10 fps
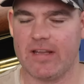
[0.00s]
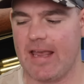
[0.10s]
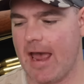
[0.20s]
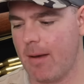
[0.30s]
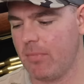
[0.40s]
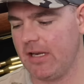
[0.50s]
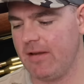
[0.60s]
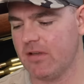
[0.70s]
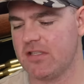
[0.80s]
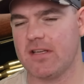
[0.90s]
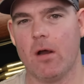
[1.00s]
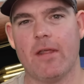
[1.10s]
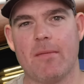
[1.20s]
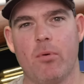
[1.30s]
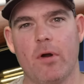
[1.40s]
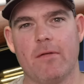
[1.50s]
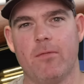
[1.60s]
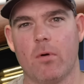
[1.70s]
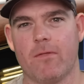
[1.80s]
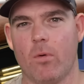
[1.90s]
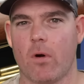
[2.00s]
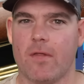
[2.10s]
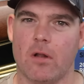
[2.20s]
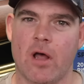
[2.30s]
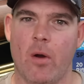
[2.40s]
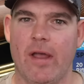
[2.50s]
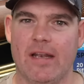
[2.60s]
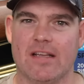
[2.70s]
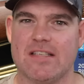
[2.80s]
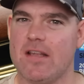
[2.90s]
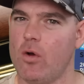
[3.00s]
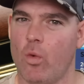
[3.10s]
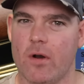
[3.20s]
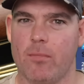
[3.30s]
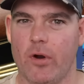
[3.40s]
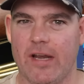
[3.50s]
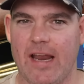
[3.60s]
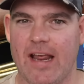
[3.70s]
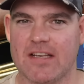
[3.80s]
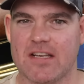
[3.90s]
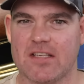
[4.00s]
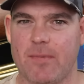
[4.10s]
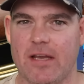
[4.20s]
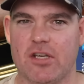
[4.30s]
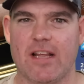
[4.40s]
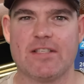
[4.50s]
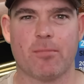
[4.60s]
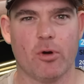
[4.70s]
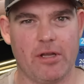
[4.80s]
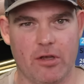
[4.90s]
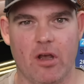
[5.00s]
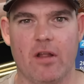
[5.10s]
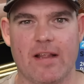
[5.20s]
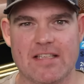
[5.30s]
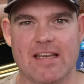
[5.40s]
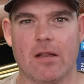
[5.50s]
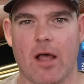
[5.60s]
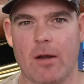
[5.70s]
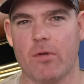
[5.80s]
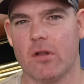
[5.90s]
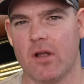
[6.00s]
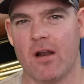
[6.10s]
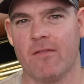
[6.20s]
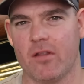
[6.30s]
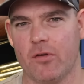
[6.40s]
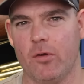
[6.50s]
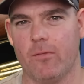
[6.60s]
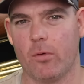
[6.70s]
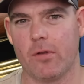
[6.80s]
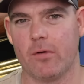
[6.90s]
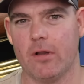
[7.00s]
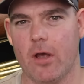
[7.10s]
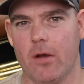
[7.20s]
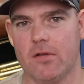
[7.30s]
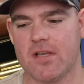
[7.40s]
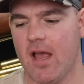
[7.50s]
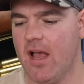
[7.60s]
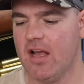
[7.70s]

of a gap, but even so, that 0.44 on the low end is still 1.8x expansion. That's pretty good. That's in line with a lot of other 243 loads.